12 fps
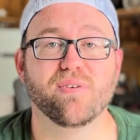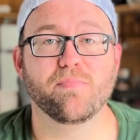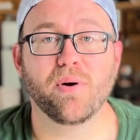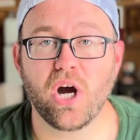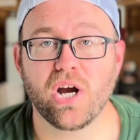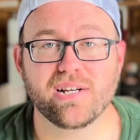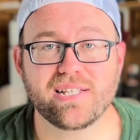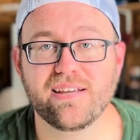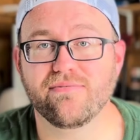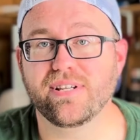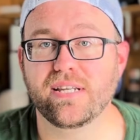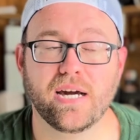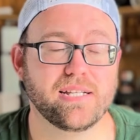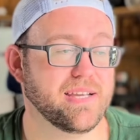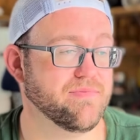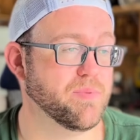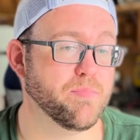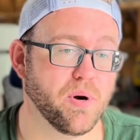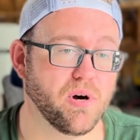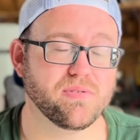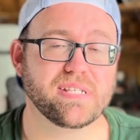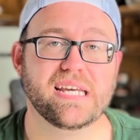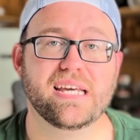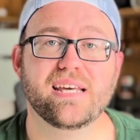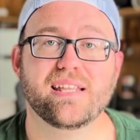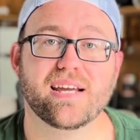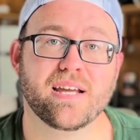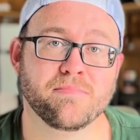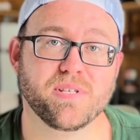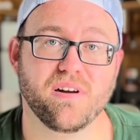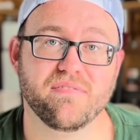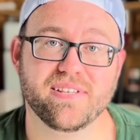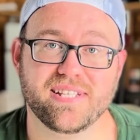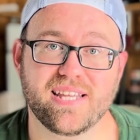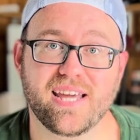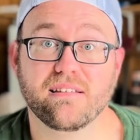part, every nut, every bolt that comes off this thing.